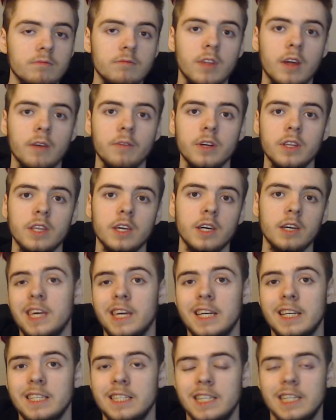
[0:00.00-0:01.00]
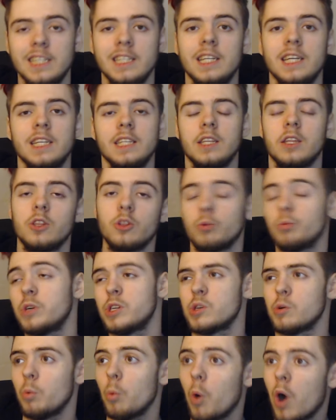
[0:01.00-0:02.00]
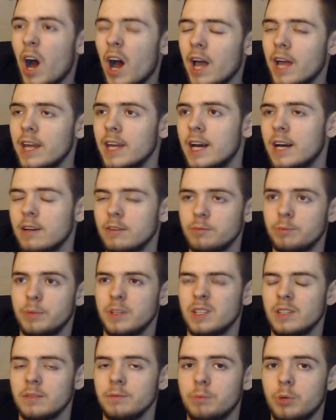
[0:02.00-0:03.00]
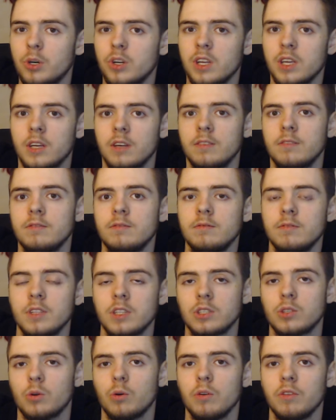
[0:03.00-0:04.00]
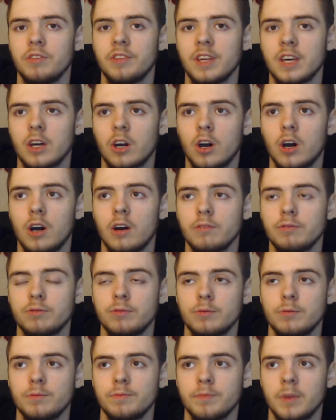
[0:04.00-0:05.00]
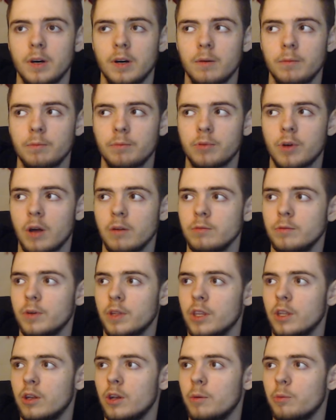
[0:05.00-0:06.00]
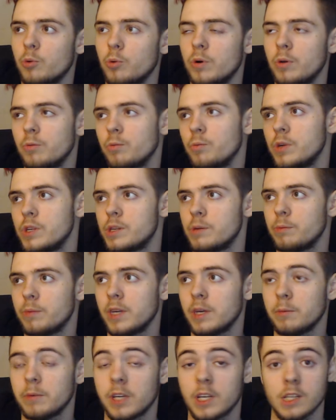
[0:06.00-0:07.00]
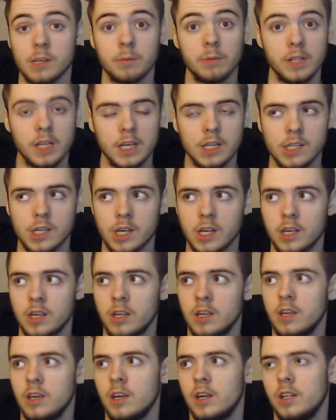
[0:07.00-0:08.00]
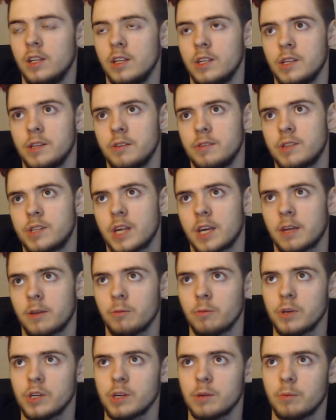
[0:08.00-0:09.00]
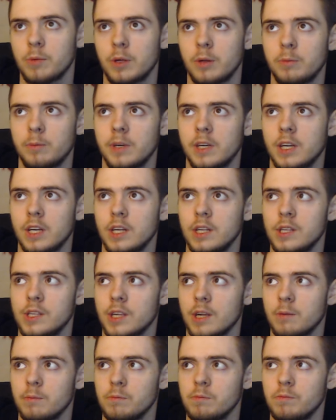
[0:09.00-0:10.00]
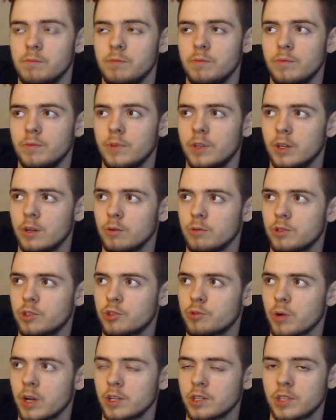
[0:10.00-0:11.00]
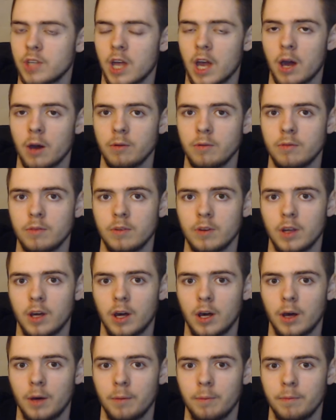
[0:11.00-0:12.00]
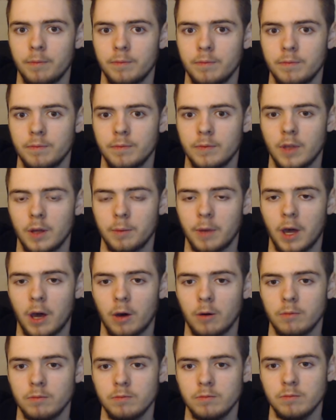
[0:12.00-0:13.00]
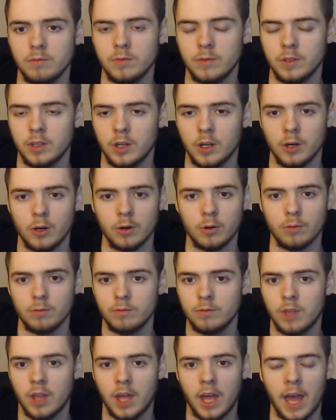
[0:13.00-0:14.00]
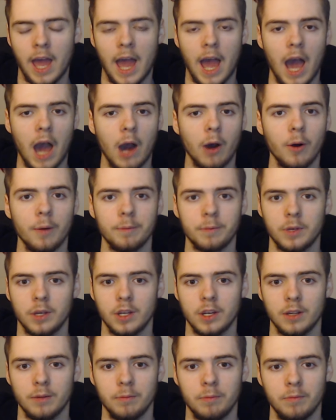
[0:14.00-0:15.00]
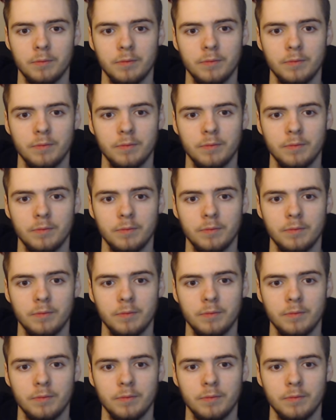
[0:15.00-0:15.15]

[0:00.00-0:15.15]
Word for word: everything and, and, and the reason why I've been putting this whole thing off. Um, probably the number one reason being because I'm lazy and the second reason being because I'm you know stressed out um, about you know how I'm gonna